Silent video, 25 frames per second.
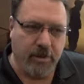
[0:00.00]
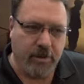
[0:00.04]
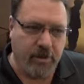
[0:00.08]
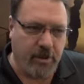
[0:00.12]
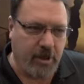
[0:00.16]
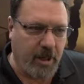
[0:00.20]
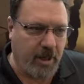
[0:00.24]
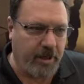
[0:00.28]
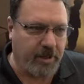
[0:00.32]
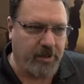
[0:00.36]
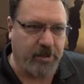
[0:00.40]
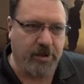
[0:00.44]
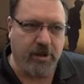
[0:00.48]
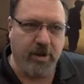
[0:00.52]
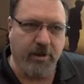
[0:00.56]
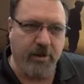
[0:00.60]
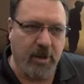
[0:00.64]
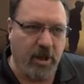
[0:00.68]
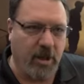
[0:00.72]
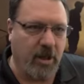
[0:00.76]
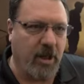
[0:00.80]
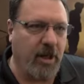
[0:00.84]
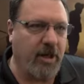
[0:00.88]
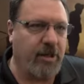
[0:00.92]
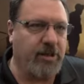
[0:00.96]
takes
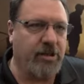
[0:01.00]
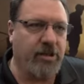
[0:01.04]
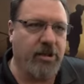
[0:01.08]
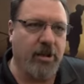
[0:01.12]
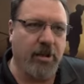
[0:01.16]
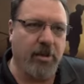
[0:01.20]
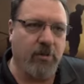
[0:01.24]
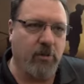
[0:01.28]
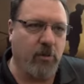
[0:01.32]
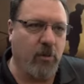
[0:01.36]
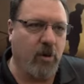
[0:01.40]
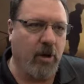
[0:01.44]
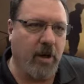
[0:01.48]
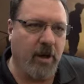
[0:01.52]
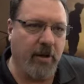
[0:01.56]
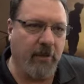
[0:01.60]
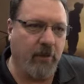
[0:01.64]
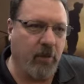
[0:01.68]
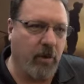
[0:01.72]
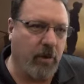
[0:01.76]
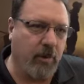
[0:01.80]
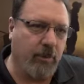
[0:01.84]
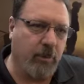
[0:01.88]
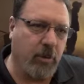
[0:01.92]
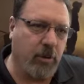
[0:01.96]
simulation,
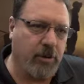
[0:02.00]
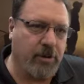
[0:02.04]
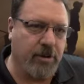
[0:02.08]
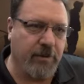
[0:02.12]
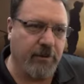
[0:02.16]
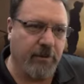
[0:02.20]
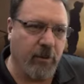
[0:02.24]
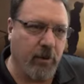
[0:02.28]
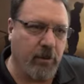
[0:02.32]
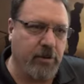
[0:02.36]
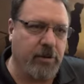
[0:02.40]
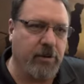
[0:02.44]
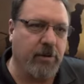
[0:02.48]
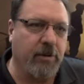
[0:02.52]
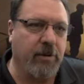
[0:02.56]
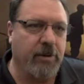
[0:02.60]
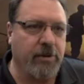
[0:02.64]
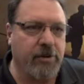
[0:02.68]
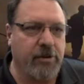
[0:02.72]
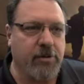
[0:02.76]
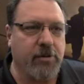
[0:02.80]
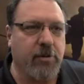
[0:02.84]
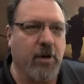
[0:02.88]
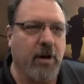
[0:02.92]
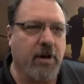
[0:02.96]
whatever, and puts a virtual
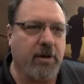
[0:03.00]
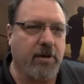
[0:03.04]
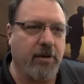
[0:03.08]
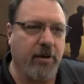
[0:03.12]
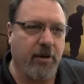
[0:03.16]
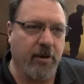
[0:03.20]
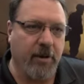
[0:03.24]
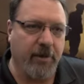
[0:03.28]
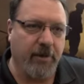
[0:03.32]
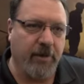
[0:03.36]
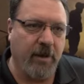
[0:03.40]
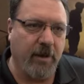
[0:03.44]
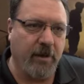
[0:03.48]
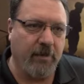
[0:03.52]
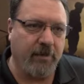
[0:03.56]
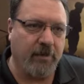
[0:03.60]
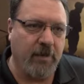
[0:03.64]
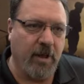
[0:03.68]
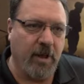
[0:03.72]
instructor in there.